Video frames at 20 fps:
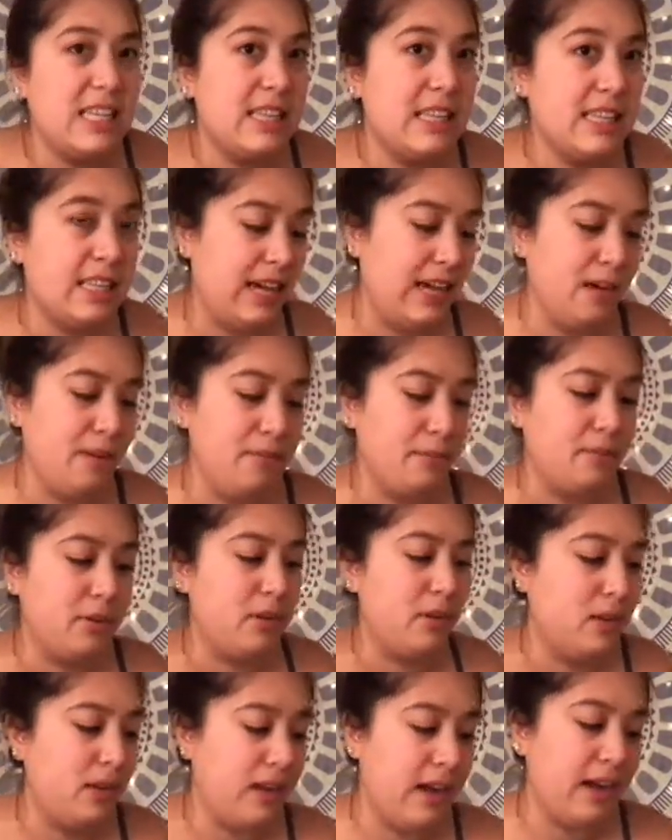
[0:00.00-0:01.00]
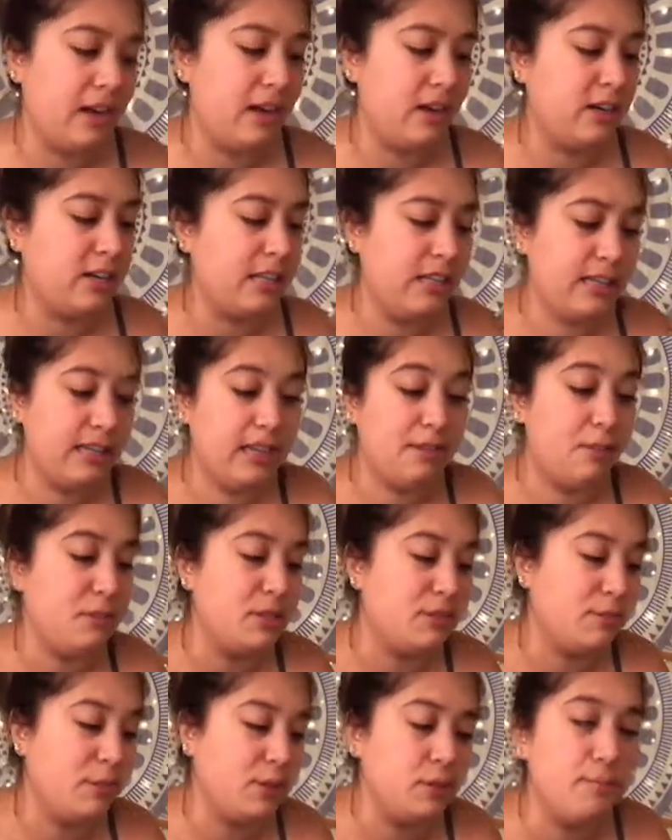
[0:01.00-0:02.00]
then I'm going to show off
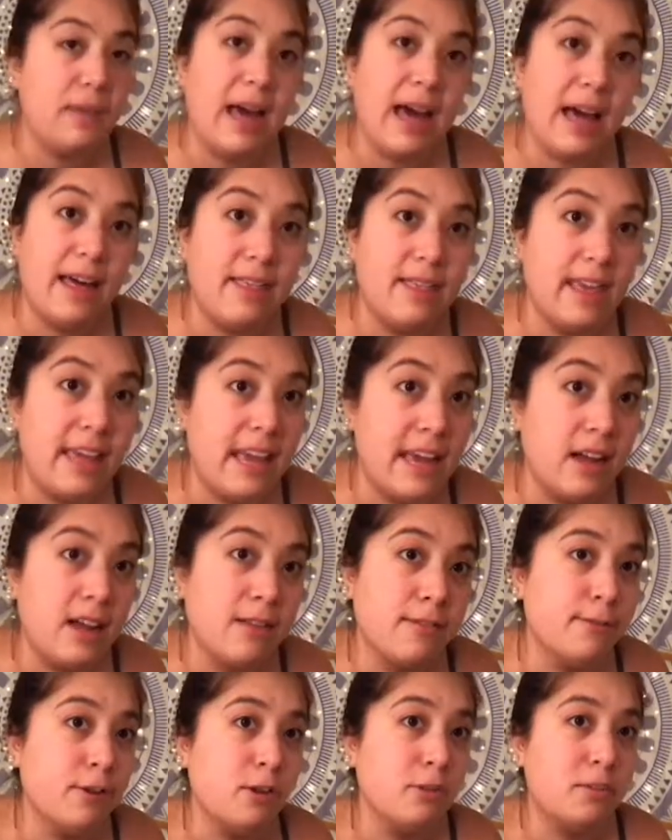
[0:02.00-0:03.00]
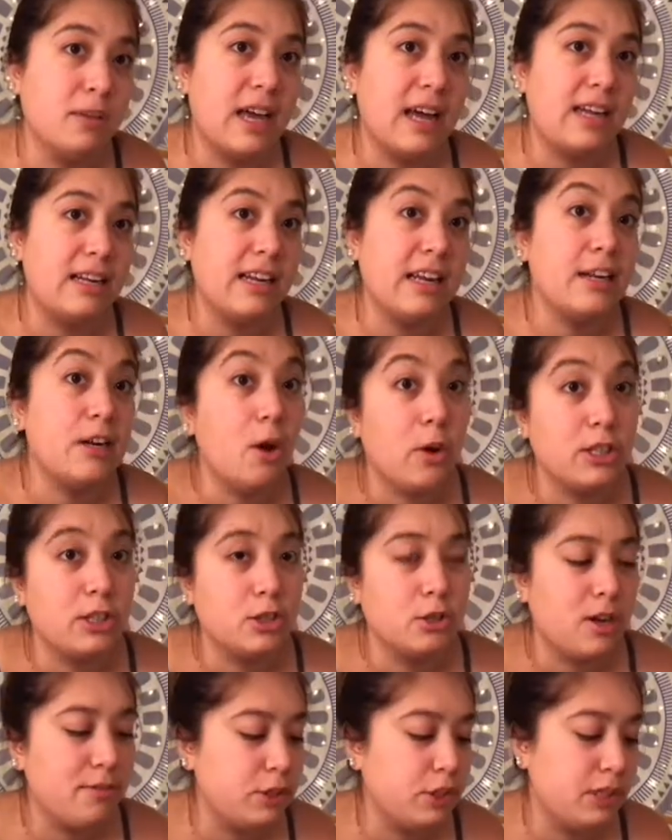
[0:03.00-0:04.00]
his crate area
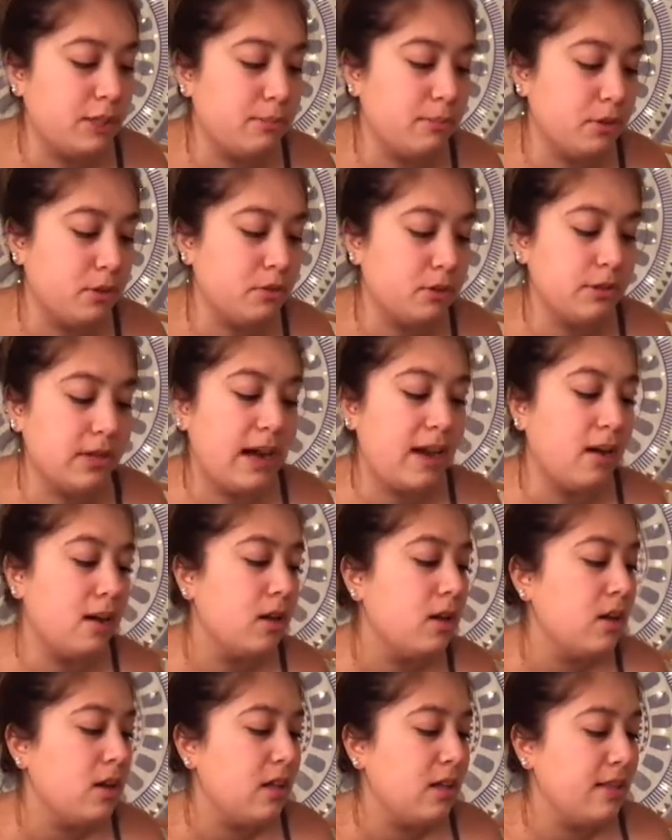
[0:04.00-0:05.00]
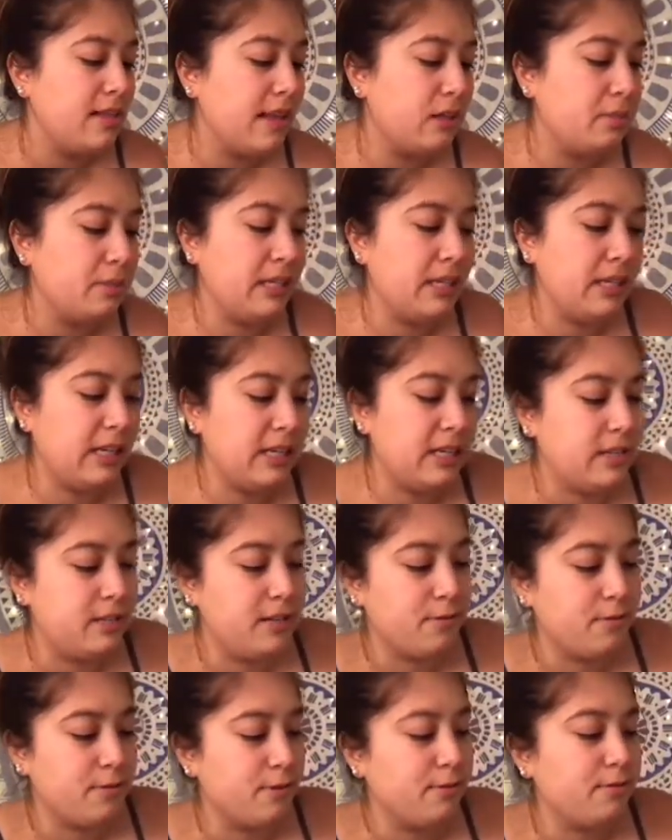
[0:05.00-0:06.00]
and his carrier, and then also his
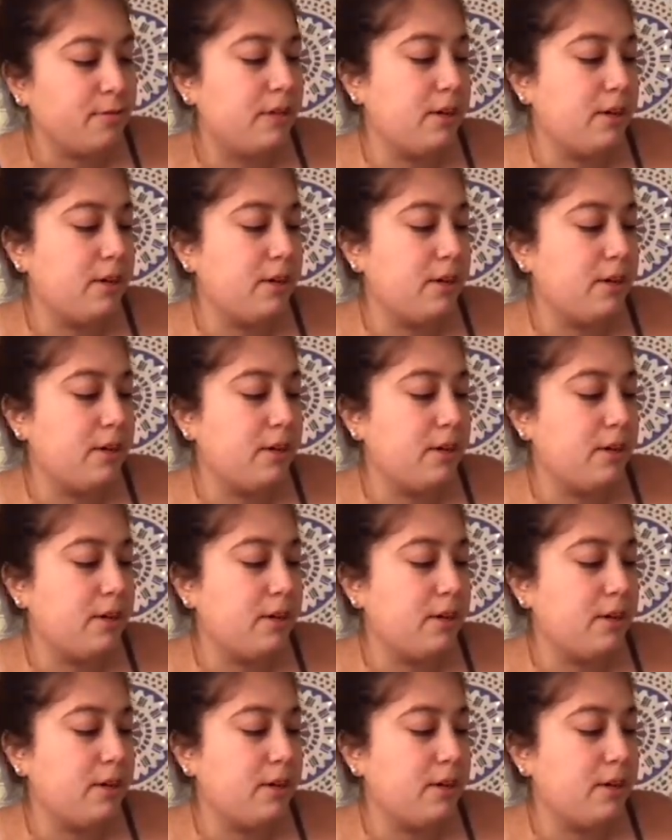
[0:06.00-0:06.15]
eating